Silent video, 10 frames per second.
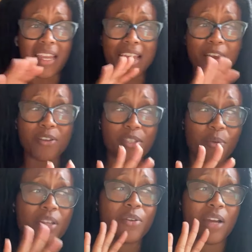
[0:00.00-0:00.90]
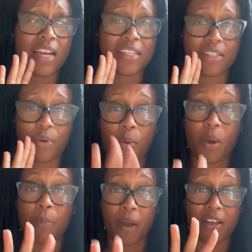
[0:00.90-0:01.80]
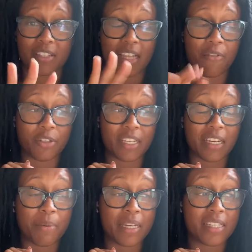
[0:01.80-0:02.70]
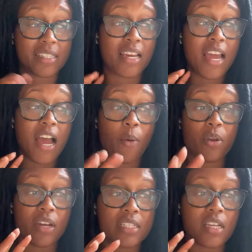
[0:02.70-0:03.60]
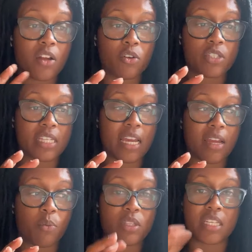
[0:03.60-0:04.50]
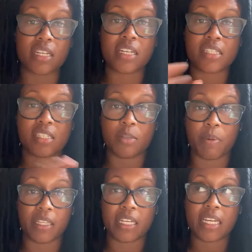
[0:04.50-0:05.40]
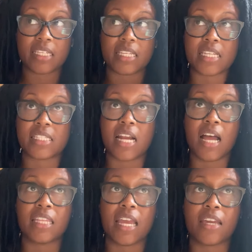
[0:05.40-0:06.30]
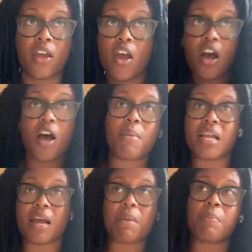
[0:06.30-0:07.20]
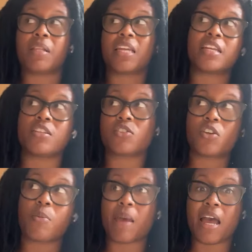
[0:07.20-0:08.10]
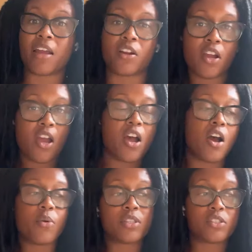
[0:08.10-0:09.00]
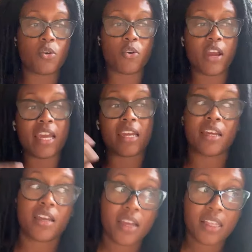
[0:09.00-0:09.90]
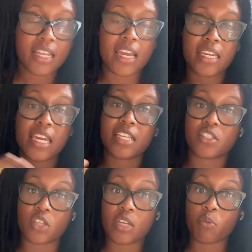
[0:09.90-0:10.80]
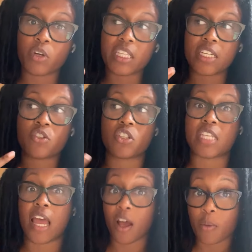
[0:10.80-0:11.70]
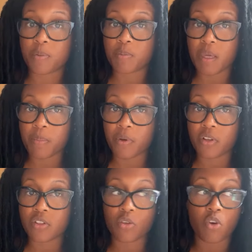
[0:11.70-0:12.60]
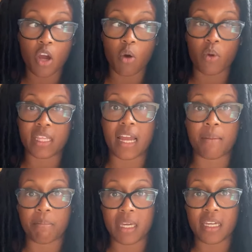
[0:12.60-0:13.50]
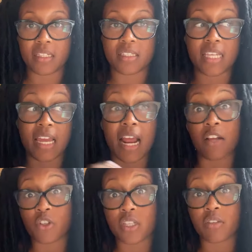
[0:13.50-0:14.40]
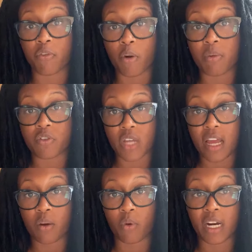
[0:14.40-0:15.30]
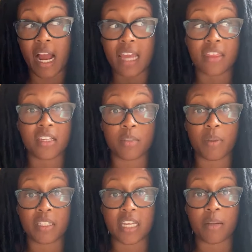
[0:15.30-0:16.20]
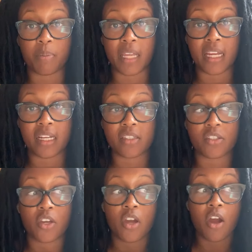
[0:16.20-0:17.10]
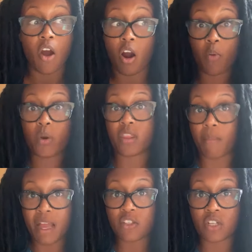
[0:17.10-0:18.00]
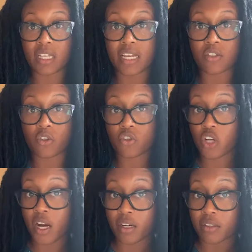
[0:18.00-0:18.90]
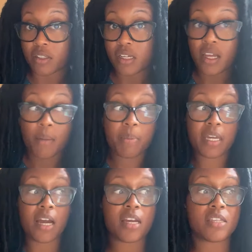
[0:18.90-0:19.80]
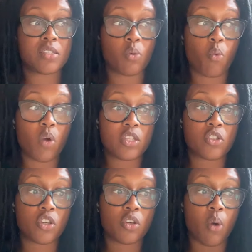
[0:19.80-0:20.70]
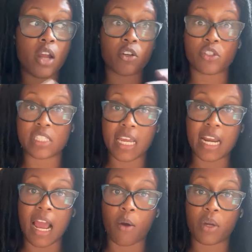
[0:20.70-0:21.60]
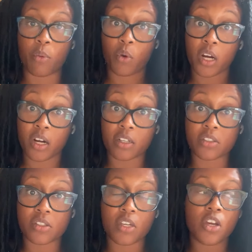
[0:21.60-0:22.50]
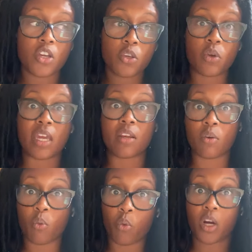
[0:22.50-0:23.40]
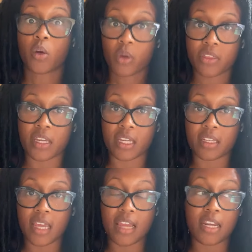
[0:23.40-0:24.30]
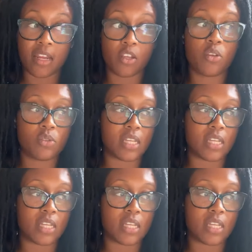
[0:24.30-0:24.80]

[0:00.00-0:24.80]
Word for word: And I also want you guys to, I want to pause on that for a second, because I want you guys to understand with dignities and debilities, it's not like, oh my god, my planet is so bad, or oh, it's so great. Like, it's it really just helps people to know what that means, and actually it's a form of shadow work. I think debilitated planets are where the magic lies in your chart, because once you understand how it works, you can work with it and, and use